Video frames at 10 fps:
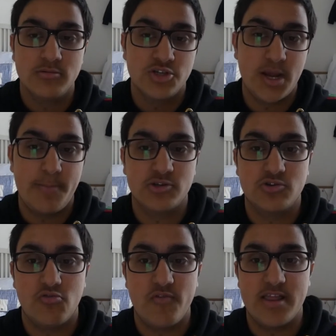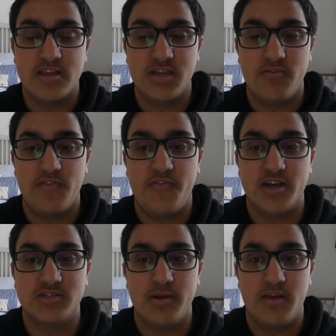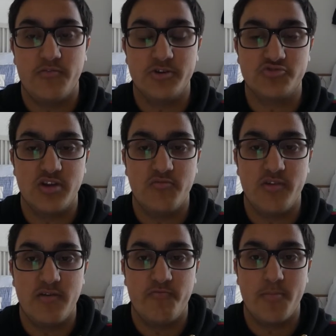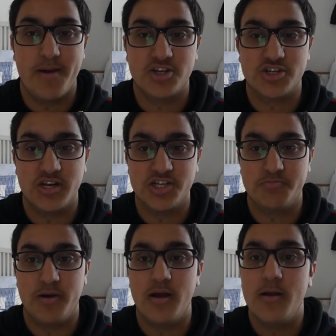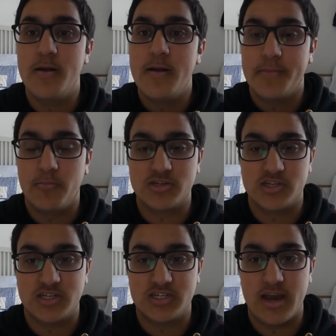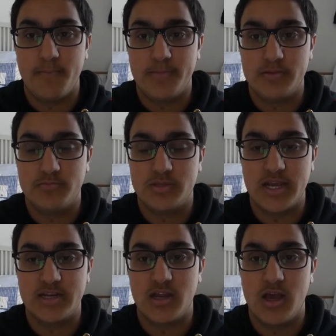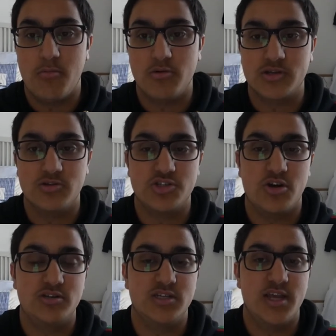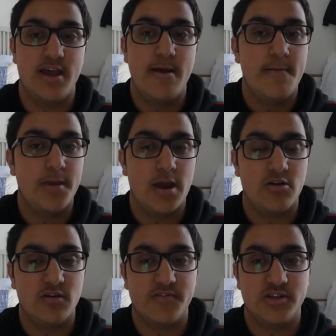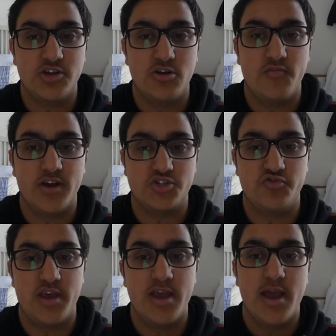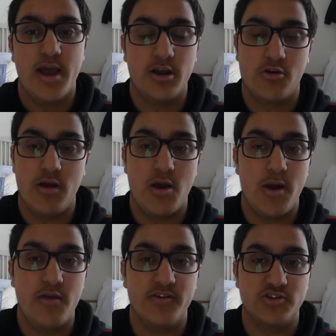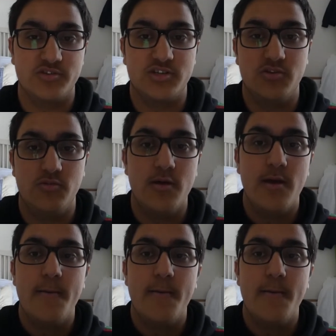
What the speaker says: Shepherd saw red in the 71st minute for a straight red for a bad challenge, but it wasn't to dent Wealdstone's chances here. They held on for the 2-0 victory, and a great away victory too.